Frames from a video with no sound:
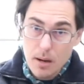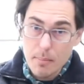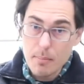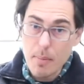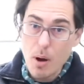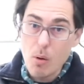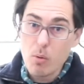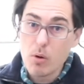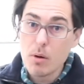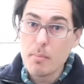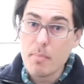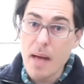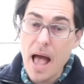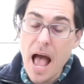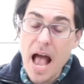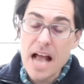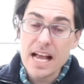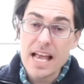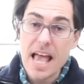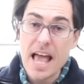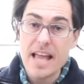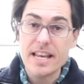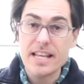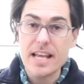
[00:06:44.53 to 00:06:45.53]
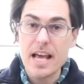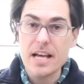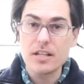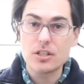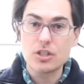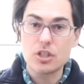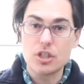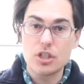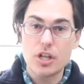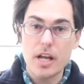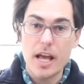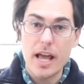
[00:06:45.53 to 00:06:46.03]
But we're back, and
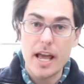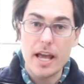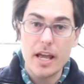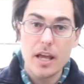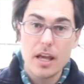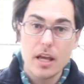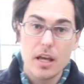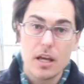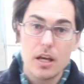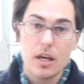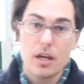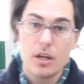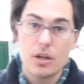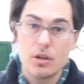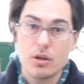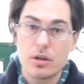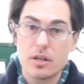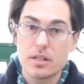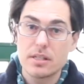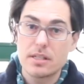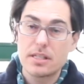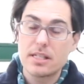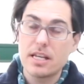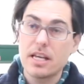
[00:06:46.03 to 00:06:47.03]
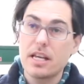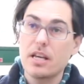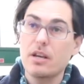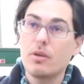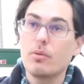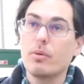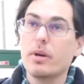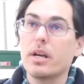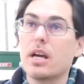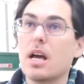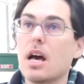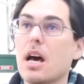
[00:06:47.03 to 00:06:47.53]
yesterday, you can see
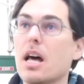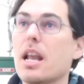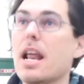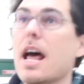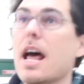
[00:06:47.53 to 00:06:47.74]
we cut